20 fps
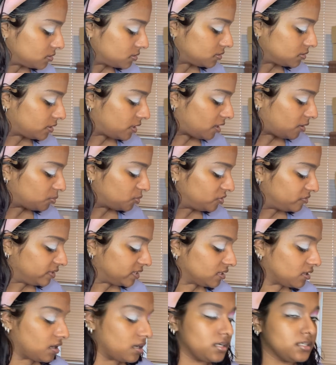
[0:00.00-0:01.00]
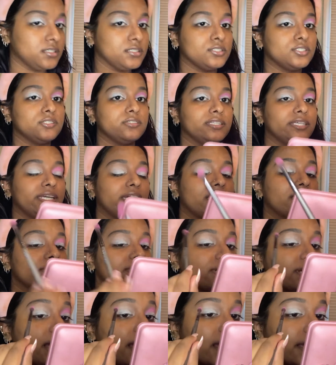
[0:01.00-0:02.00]
So now I'm moving on to the
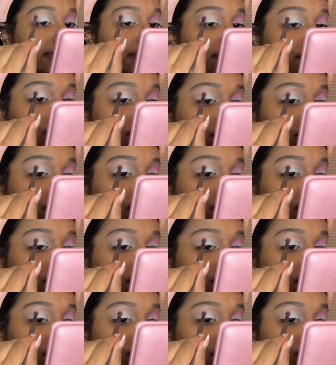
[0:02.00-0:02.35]
other eye.